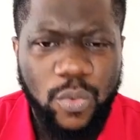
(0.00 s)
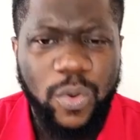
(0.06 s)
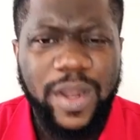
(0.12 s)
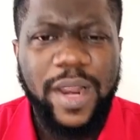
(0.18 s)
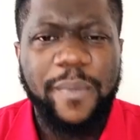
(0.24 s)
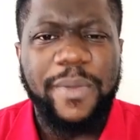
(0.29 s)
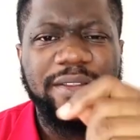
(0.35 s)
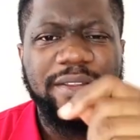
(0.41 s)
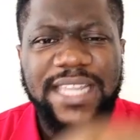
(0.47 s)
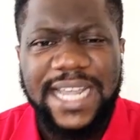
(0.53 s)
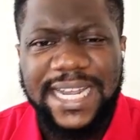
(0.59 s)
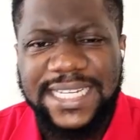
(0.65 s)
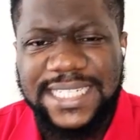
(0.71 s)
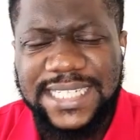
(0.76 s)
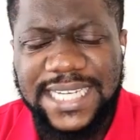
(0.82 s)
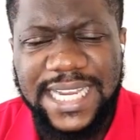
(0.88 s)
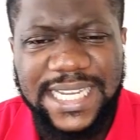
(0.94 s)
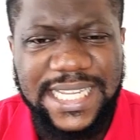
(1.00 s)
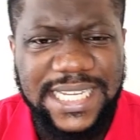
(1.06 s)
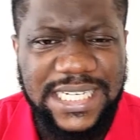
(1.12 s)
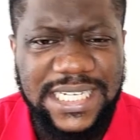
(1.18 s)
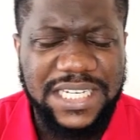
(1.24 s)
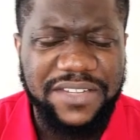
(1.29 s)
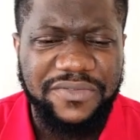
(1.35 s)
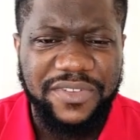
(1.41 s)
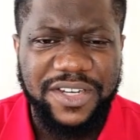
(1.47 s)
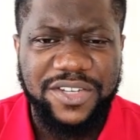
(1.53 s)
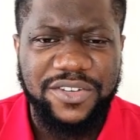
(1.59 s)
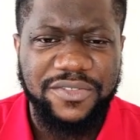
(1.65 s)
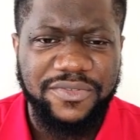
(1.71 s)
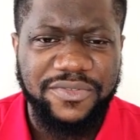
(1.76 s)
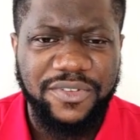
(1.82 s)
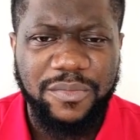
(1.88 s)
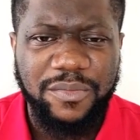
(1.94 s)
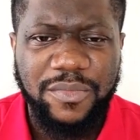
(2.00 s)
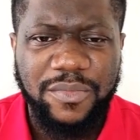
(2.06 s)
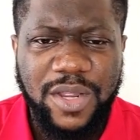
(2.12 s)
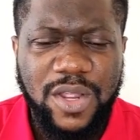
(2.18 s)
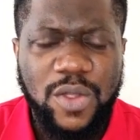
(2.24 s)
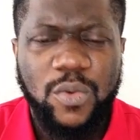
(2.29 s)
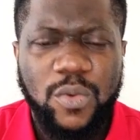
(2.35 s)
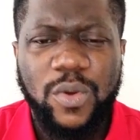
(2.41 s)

What about the accident he delivered you from?